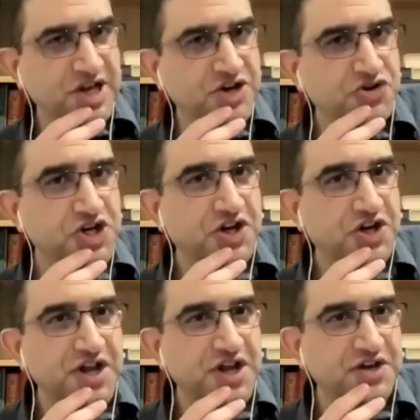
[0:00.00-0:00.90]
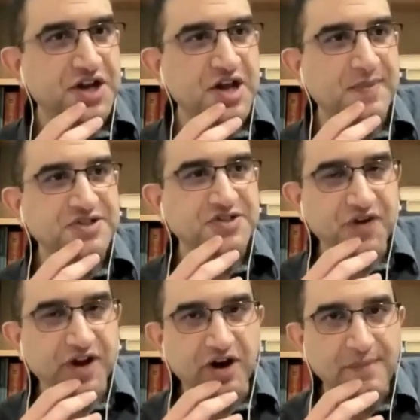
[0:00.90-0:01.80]
was always interested in
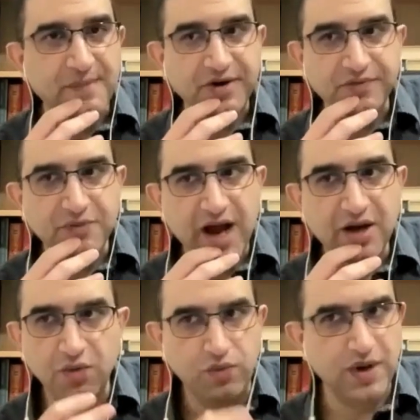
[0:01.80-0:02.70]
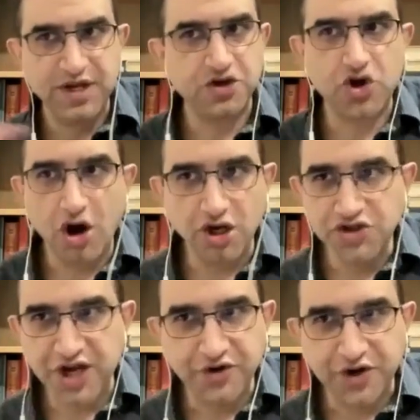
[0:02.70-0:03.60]
him as a figure. I mean,
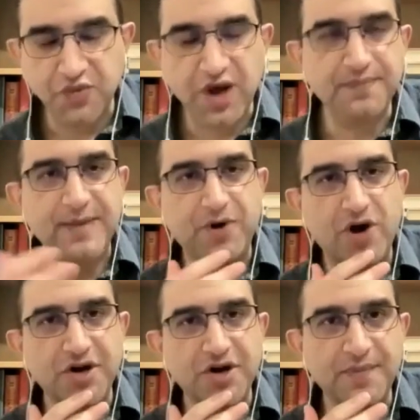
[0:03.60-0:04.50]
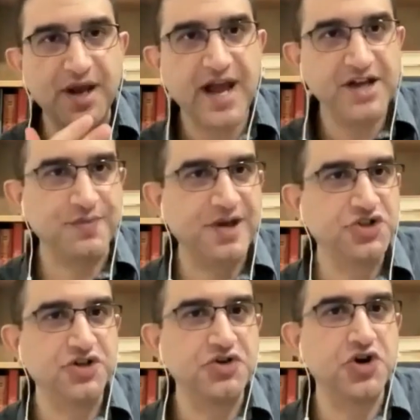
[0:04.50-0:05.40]
in college, I'd written one paper on him. And
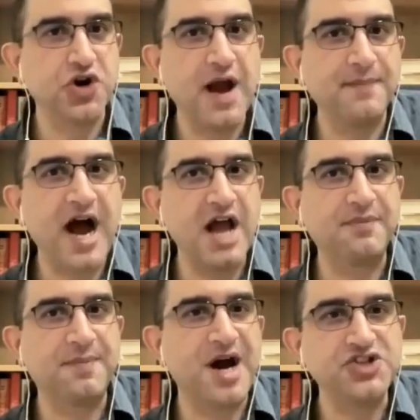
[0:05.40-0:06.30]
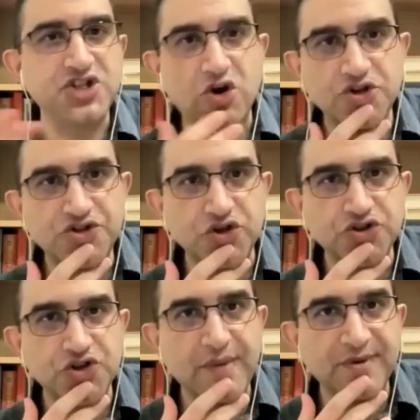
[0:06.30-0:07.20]
as you mentioned, I am a Parsi
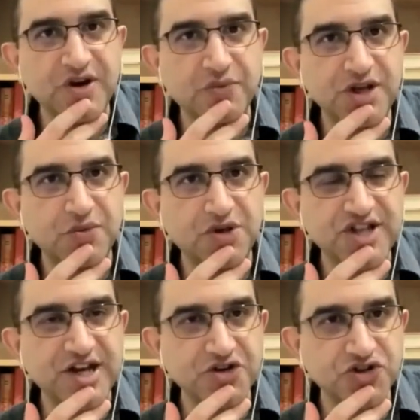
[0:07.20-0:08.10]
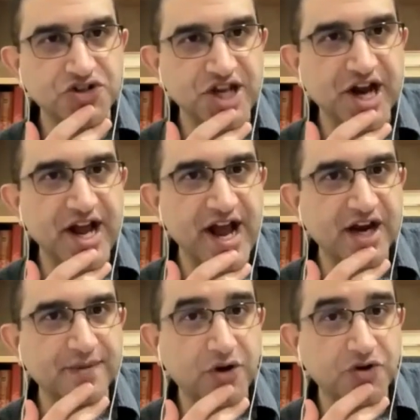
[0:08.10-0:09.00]
also. So, I mean, there was that interest that
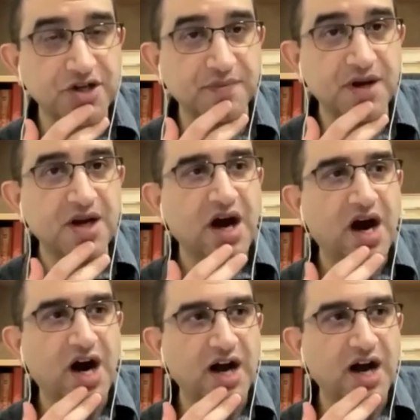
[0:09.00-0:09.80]
I had about him